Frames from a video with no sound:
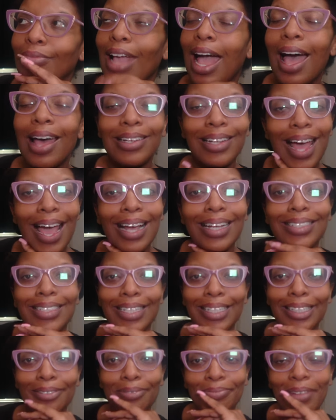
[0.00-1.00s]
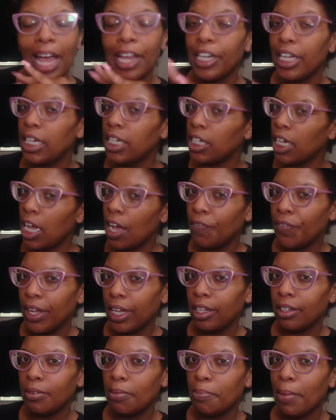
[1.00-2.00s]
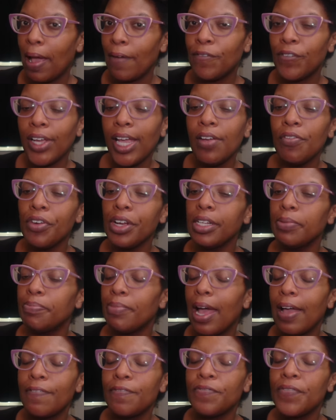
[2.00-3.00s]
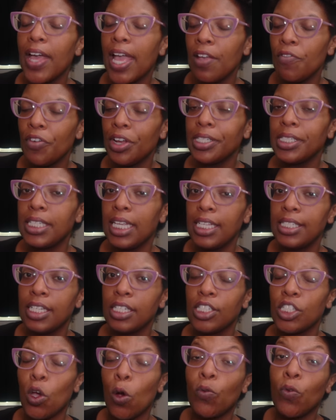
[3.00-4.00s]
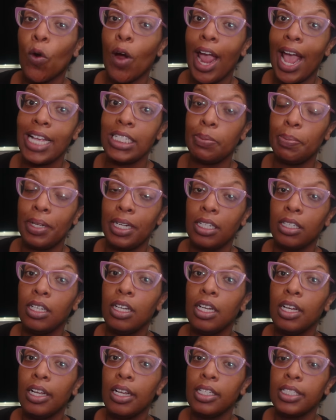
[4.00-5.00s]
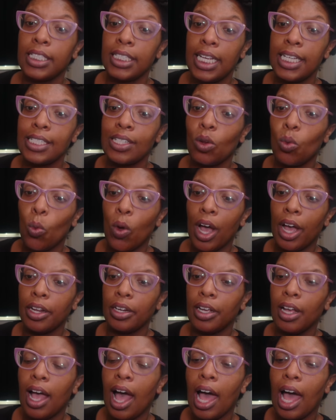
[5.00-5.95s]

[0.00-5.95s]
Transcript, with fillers: I liked it. I didn't love it. My favorite, my favorite season so far has been season one.